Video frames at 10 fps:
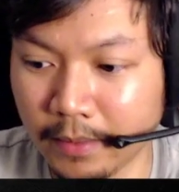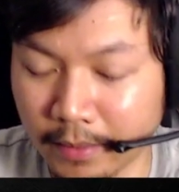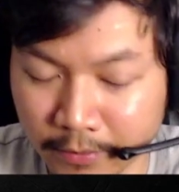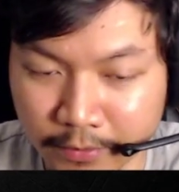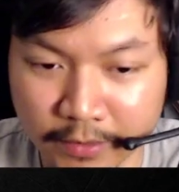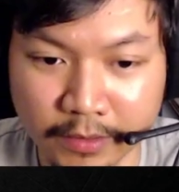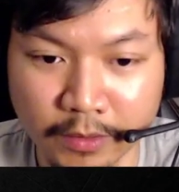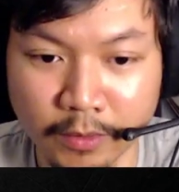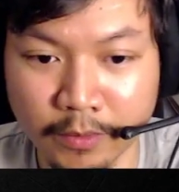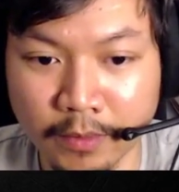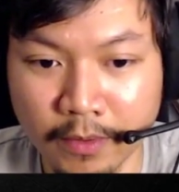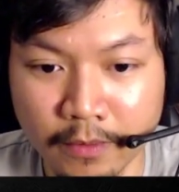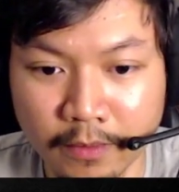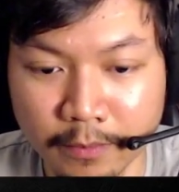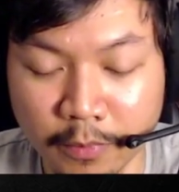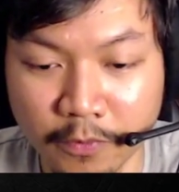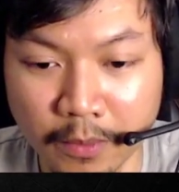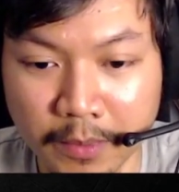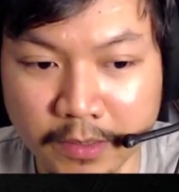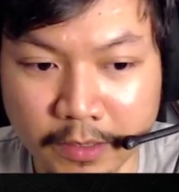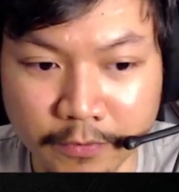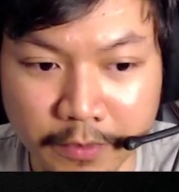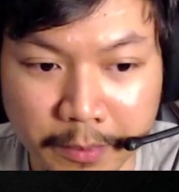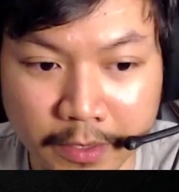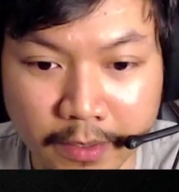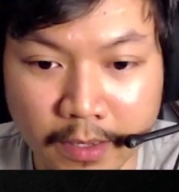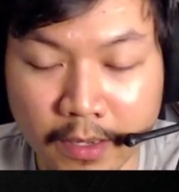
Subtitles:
increasing your performance and your frame rate.